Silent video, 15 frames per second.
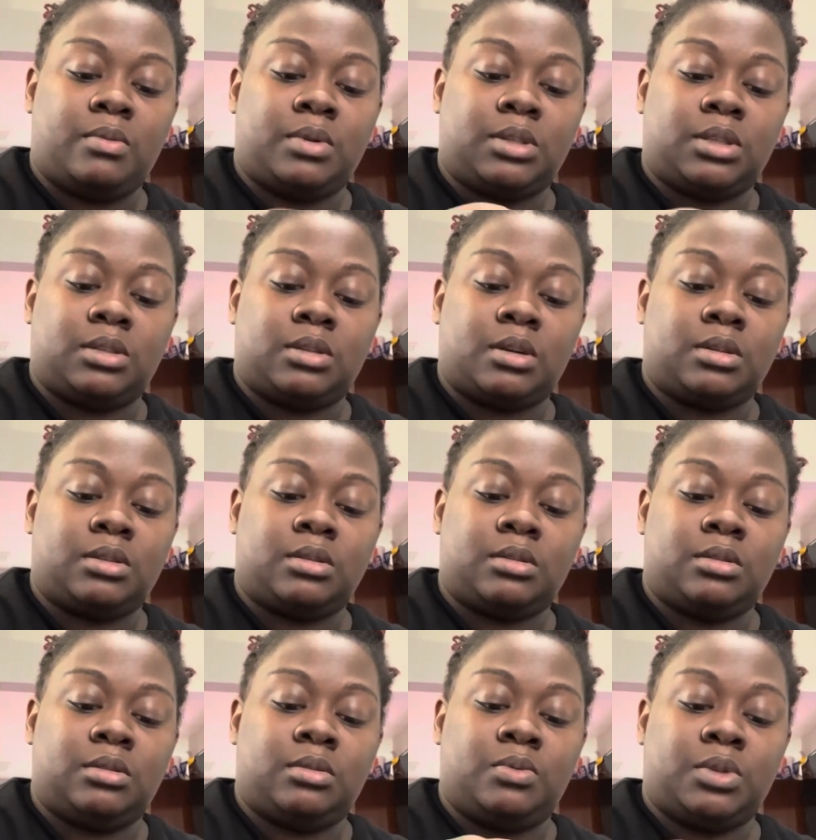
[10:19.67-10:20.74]
once
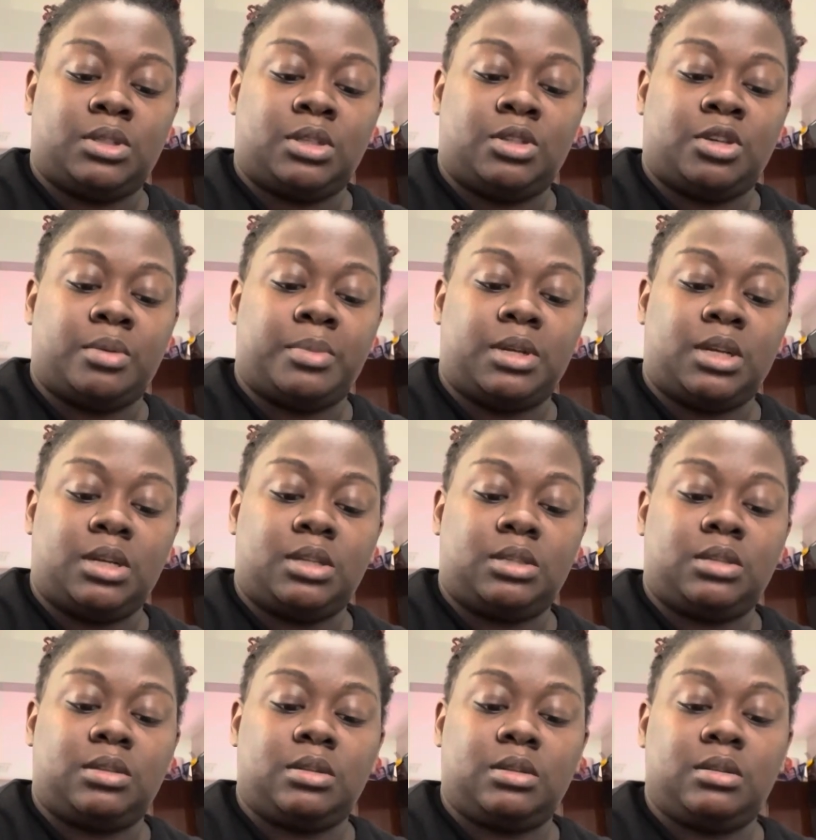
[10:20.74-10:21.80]
it germinates.